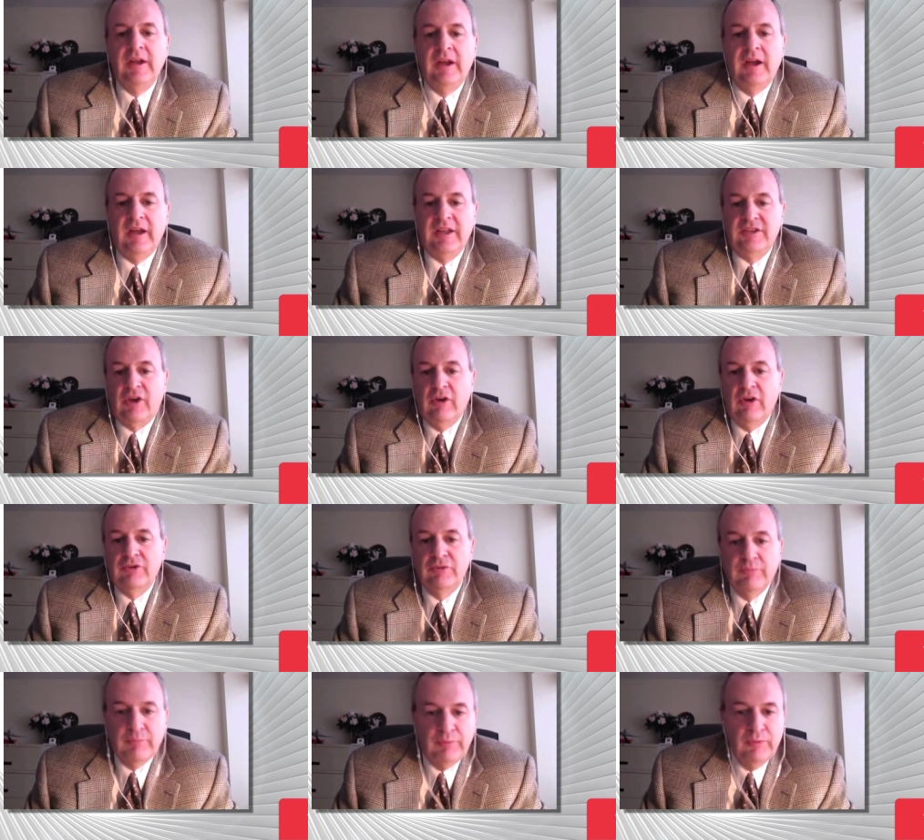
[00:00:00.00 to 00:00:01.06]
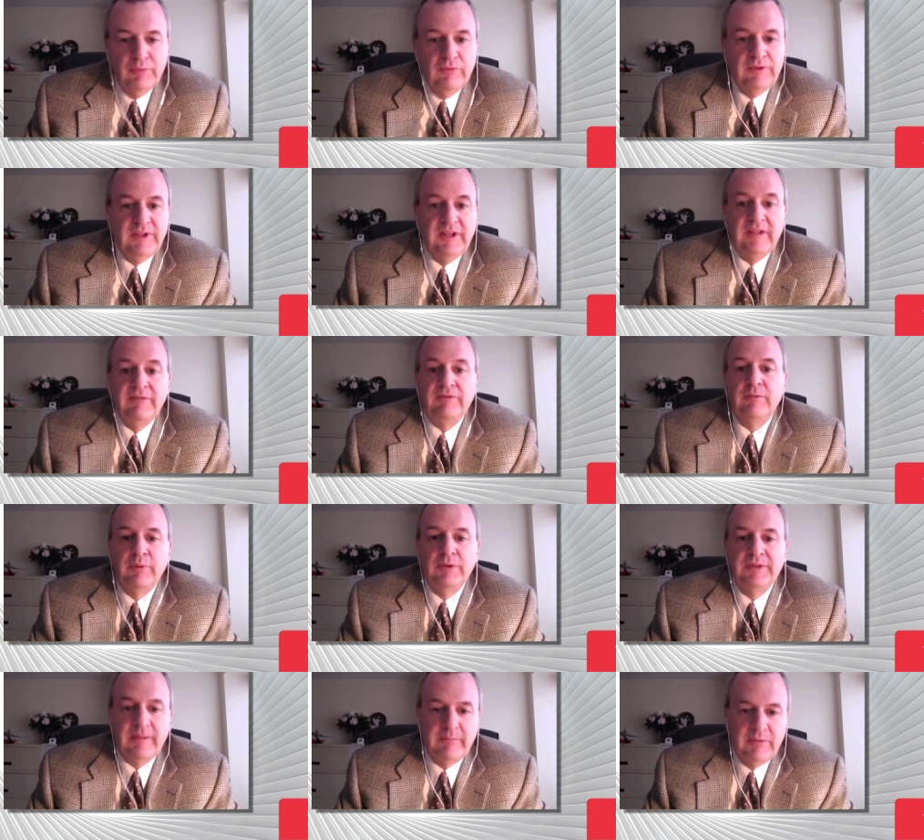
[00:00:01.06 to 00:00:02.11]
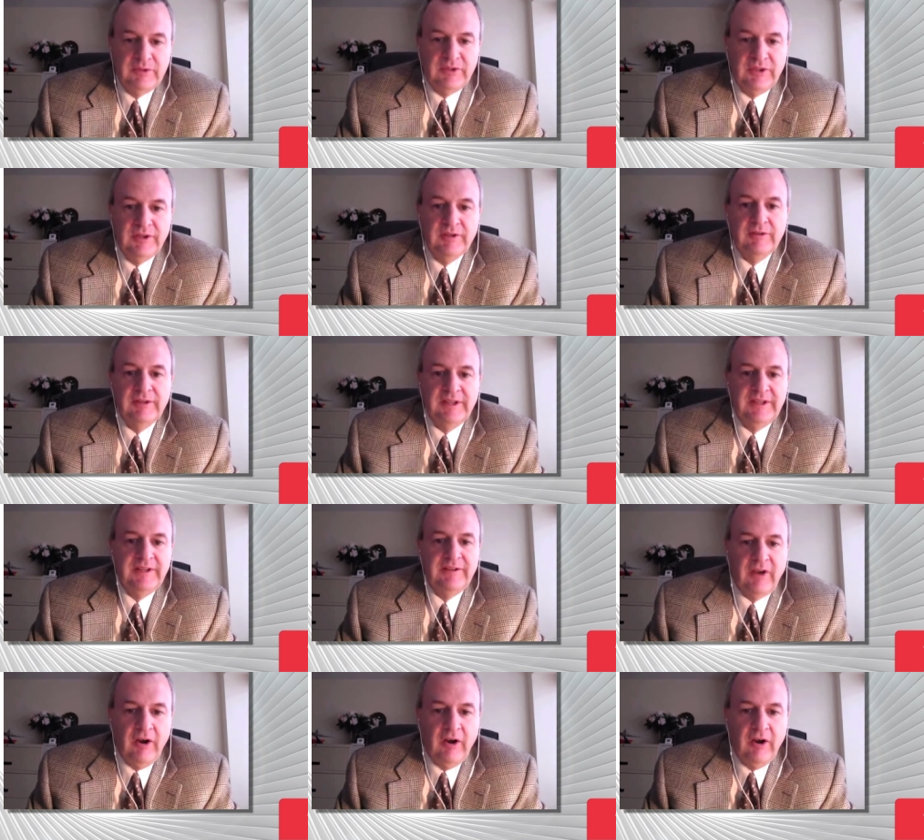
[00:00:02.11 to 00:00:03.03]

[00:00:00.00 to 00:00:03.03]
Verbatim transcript: Uh, it's also proven that if you put that material in an